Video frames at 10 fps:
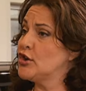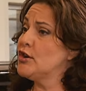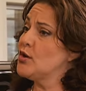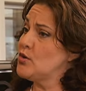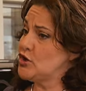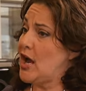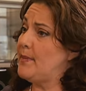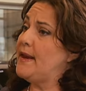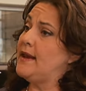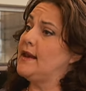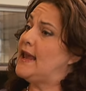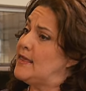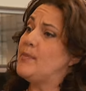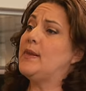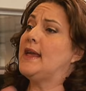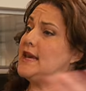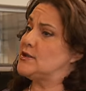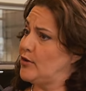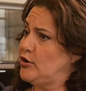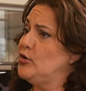going to go shopping in the place
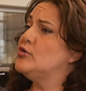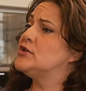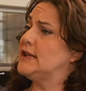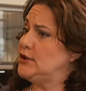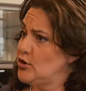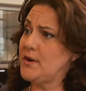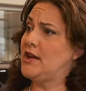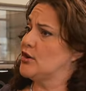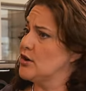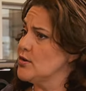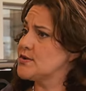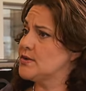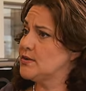where you usually donate your clothes.